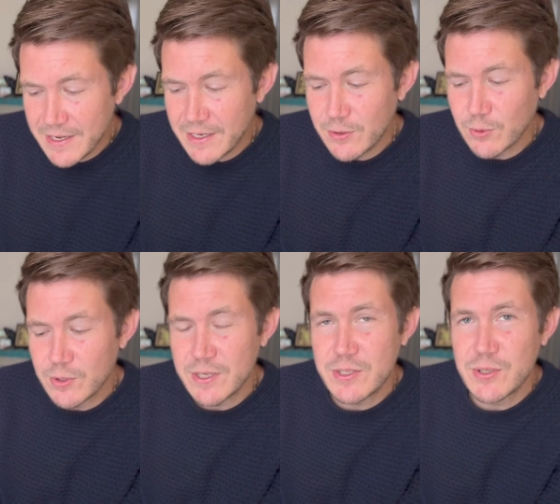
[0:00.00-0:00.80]
in
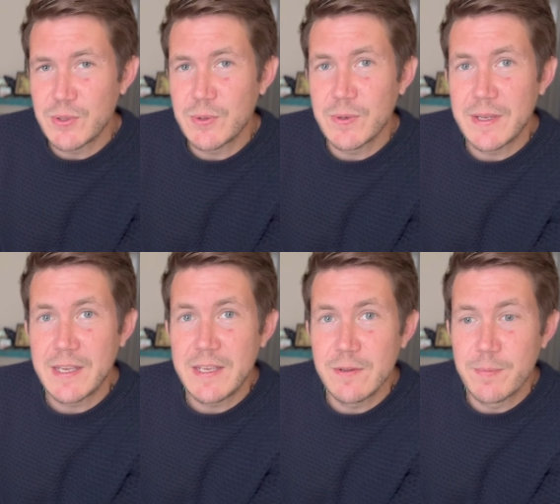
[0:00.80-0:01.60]
order to
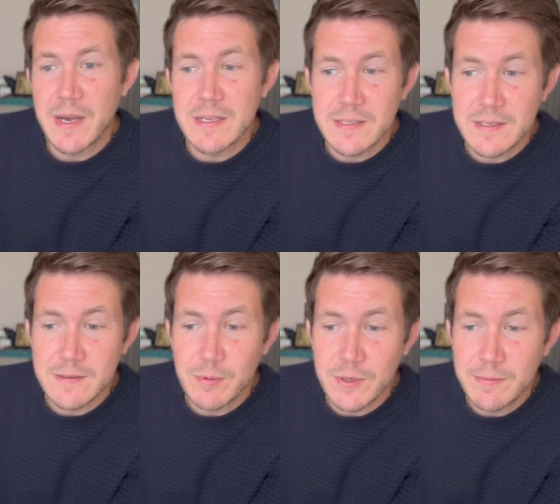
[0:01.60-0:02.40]
heal past
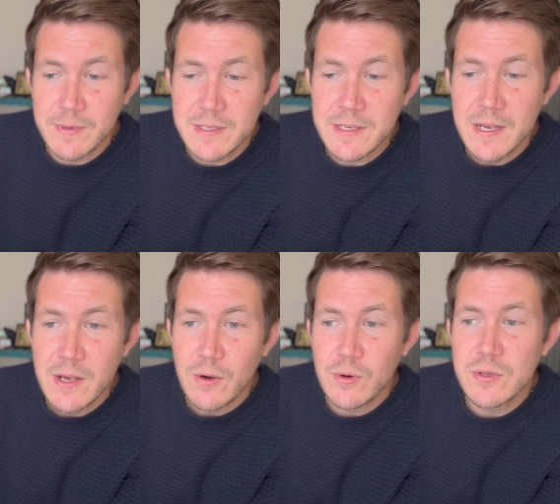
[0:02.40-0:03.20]
disappointments
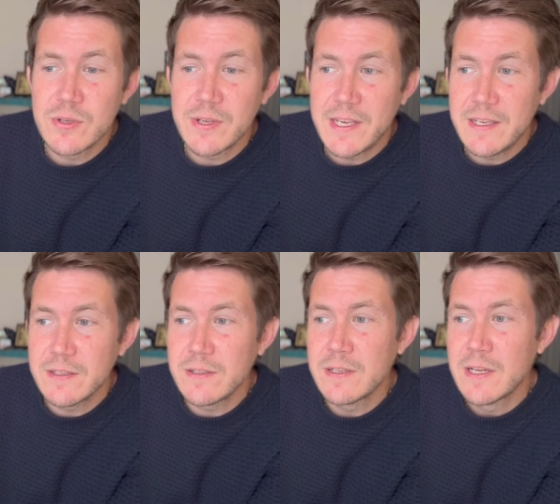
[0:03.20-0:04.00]
or to
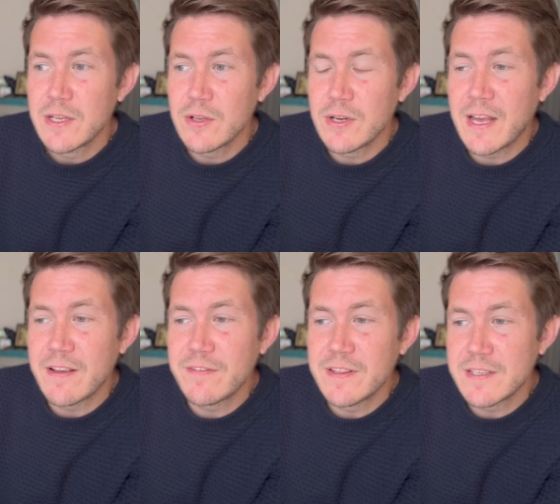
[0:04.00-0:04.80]
heal your
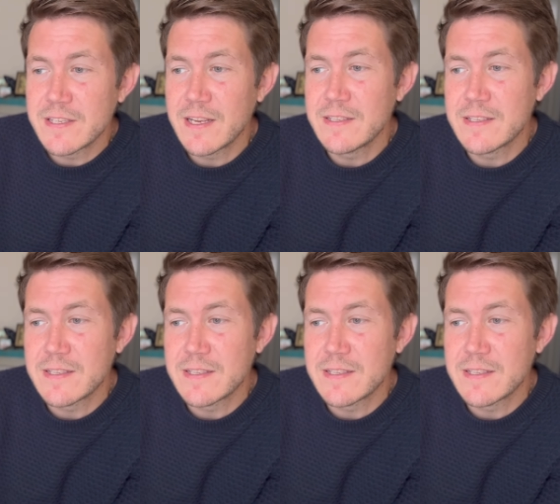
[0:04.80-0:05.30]
life in the sense